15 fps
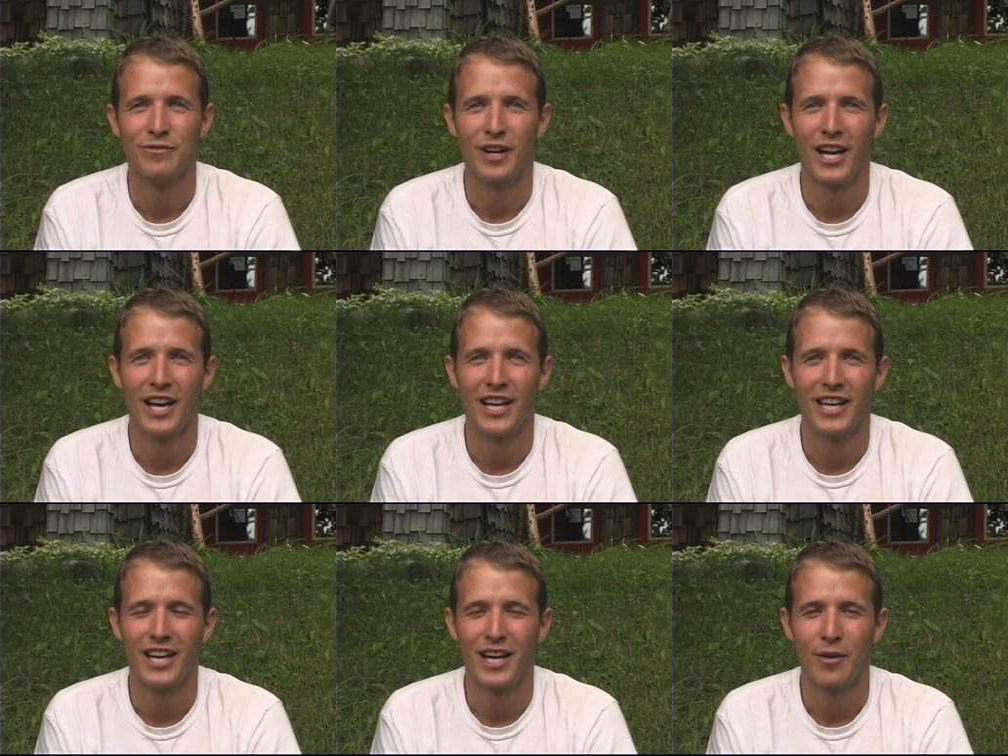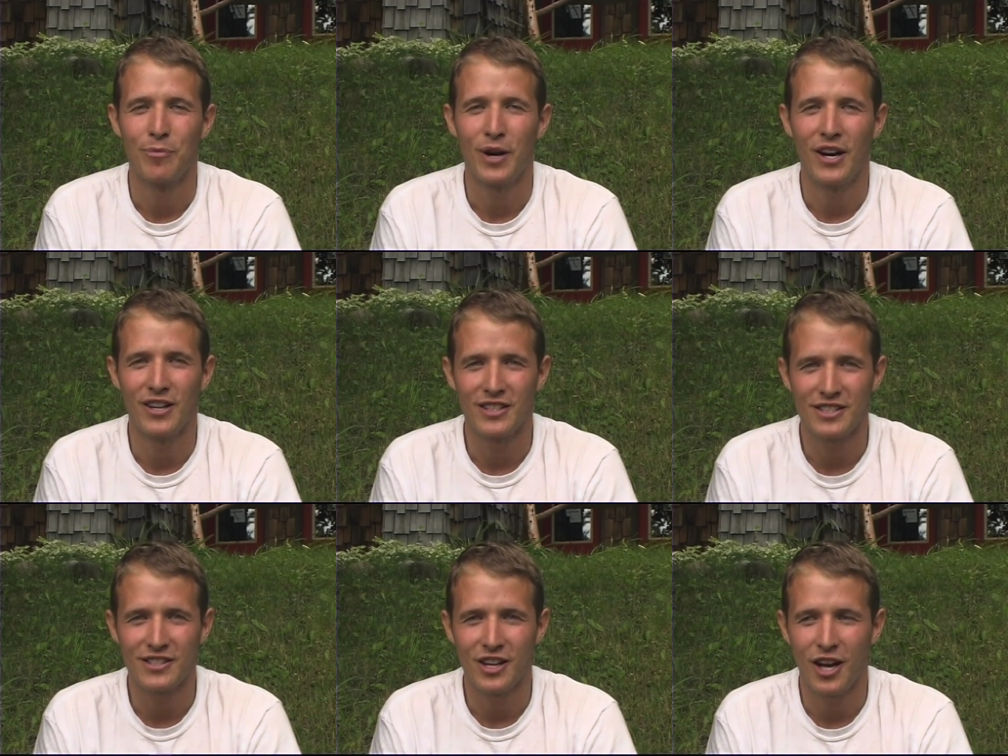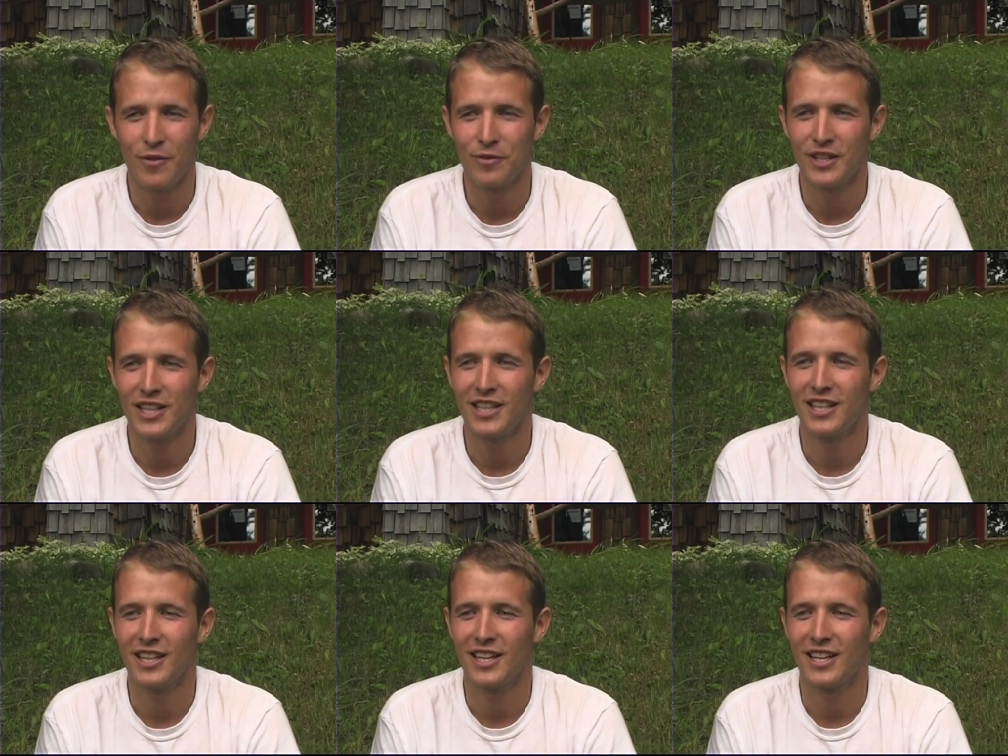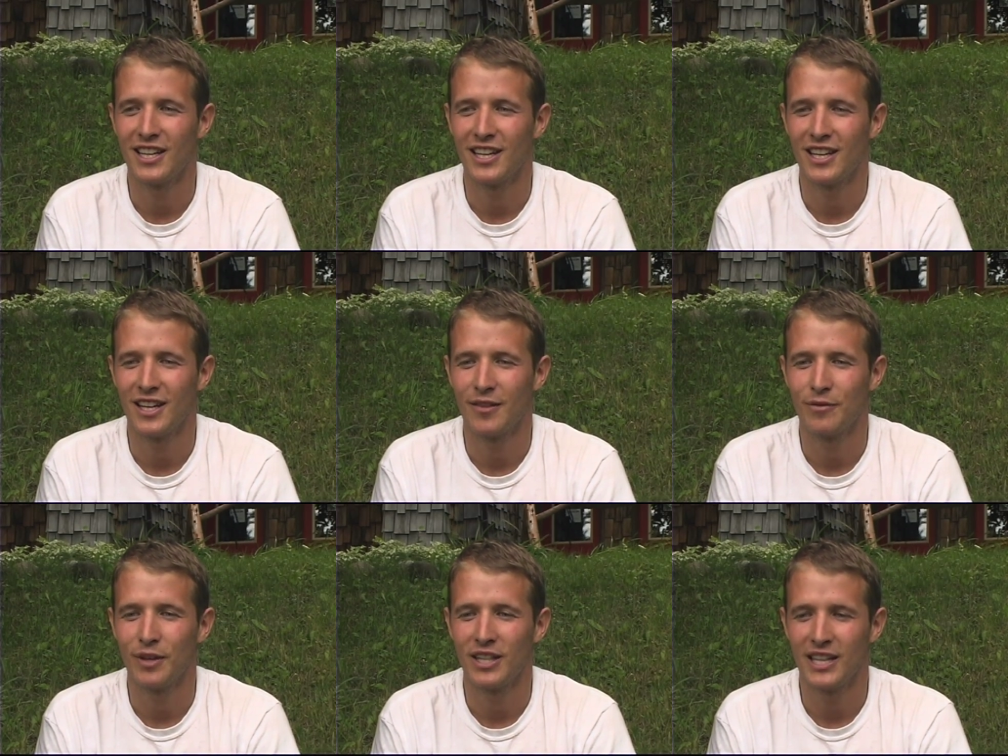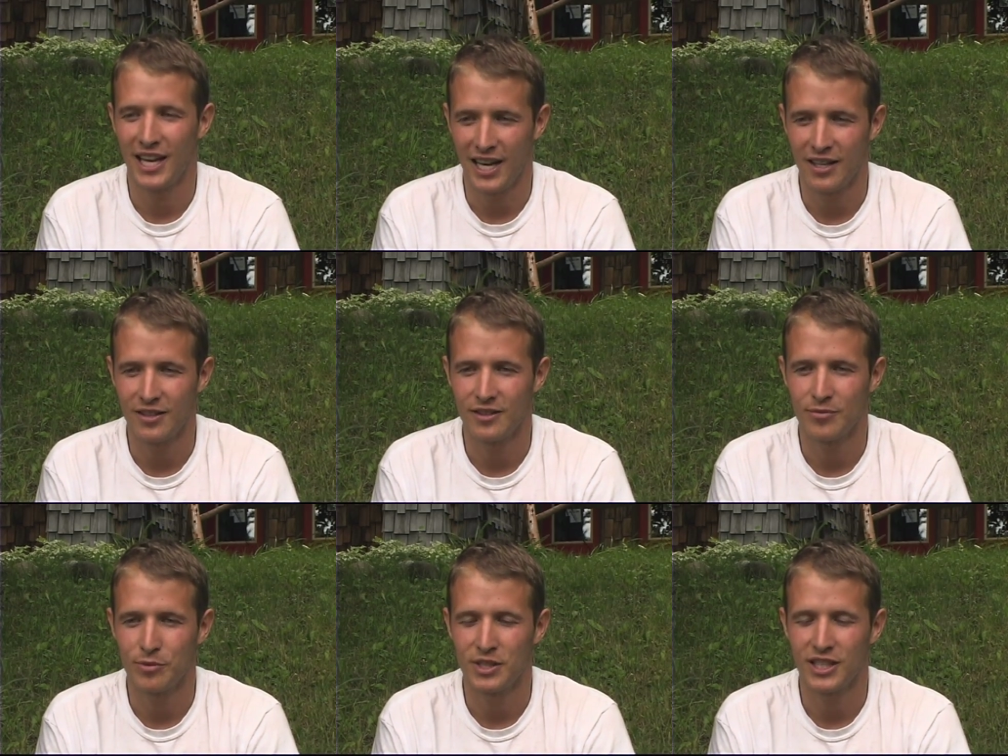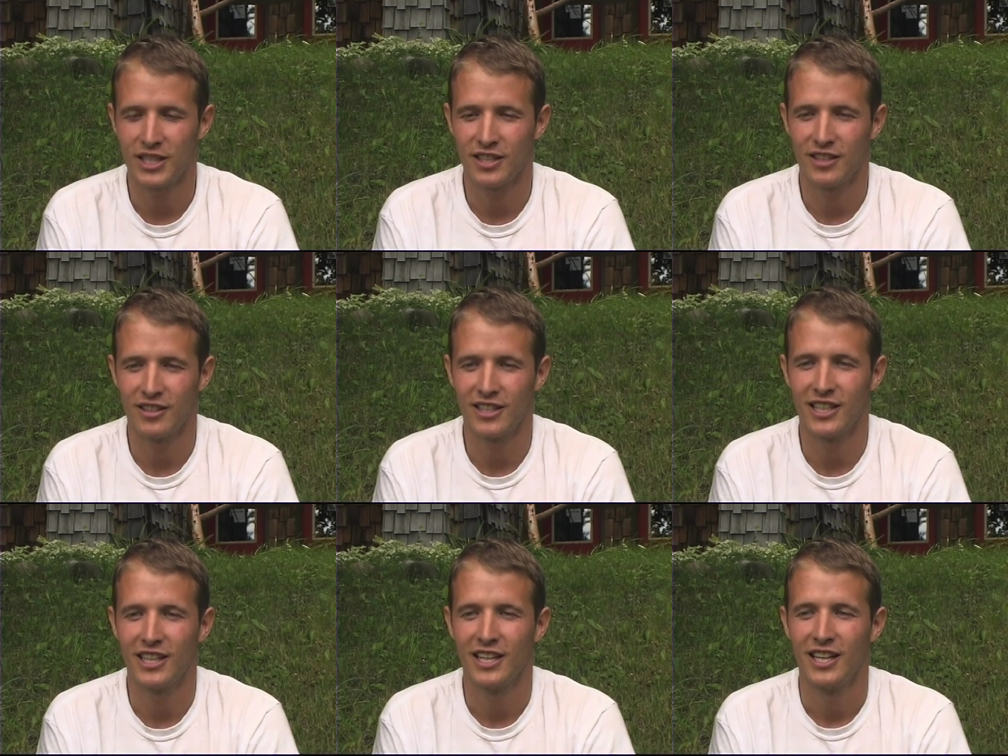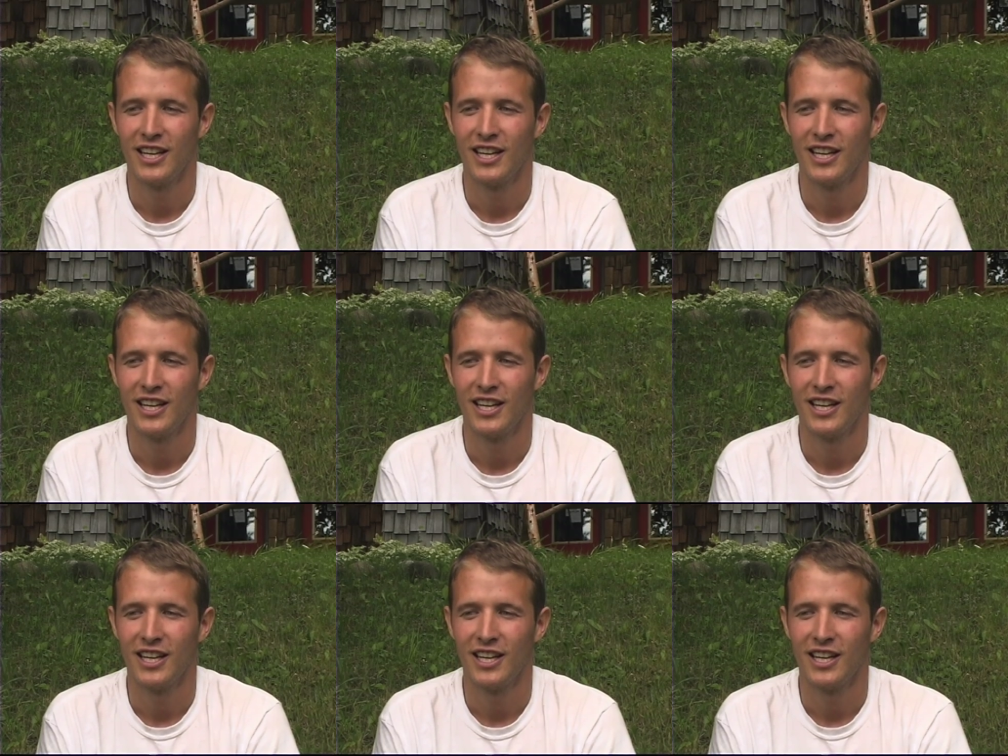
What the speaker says: My parents taught me, my dad particularly,